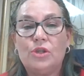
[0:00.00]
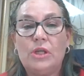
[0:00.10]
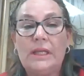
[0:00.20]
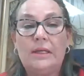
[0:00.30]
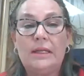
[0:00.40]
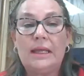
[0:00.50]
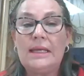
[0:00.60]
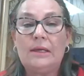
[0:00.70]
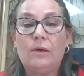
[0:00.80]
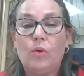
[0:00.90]
to lead
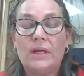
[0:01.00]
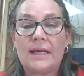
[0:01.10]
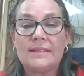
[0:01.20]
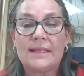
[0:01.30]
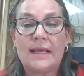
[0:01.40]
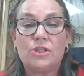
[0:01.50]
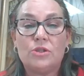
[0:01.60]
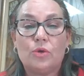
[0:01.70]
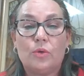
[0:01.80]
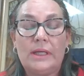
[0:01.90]
any
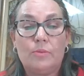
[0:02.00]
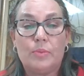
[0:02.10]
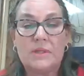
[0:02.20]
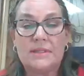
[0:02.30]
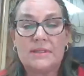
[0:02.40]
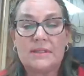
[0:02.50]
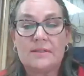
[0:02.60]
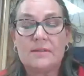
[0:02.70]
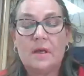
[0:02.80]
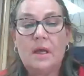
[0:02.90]
organizations or any
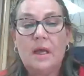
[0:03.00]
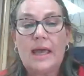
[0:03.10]
businesses.